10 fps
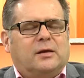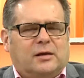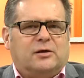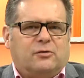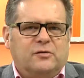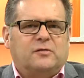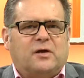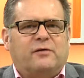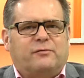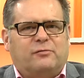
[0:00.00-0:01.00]
The cruises
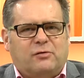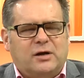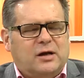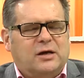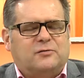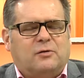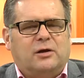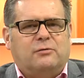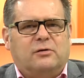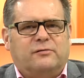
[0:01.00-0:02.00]
are from 3 days
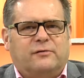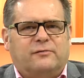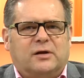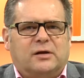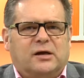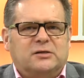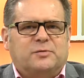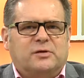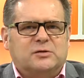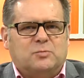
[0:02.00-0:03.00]
right through to 15 days,
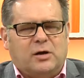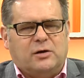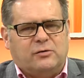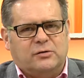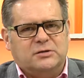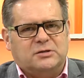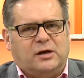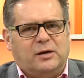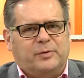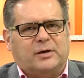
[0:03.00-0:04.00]
but there's one cruise
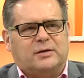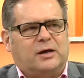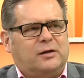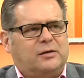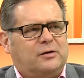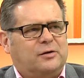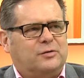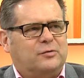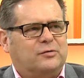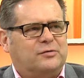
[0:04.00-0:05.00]
I picked out that I
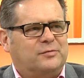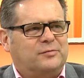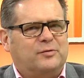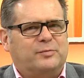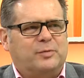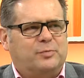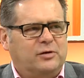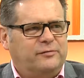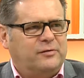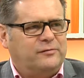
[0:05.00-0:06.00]
thought would be
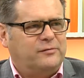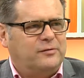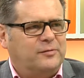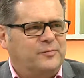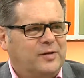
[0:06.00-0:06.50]
perfect for